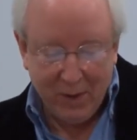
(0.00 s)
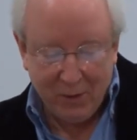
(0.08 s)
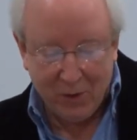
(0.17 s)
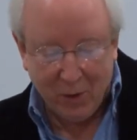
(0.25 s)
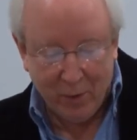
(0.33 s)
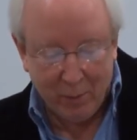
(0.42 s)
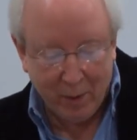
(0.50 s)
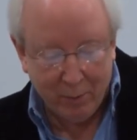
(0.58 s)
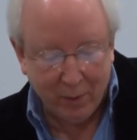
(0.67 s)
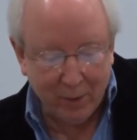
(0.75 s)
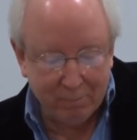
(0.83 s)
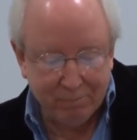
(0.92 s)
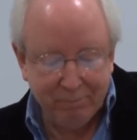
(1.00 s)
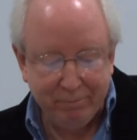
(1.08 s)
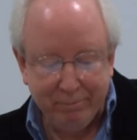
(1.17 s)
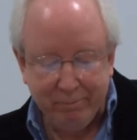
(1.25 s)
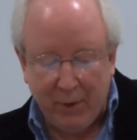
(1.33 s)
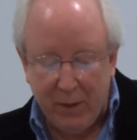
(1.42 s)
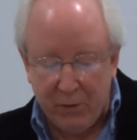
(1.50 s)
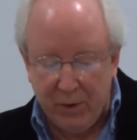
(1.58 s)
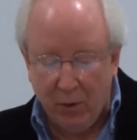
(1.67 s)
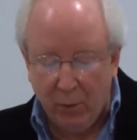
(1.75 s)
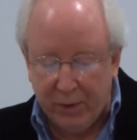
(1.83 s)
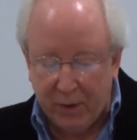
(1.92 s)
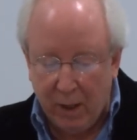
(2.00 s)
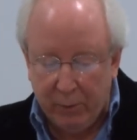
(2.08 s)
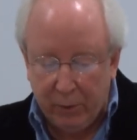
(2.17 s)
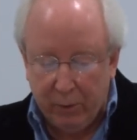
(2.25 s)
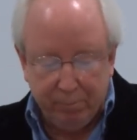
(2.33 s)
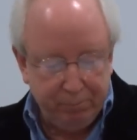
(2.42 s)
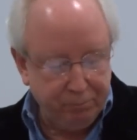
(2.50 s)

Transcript: don't remember. Dinner with Camus.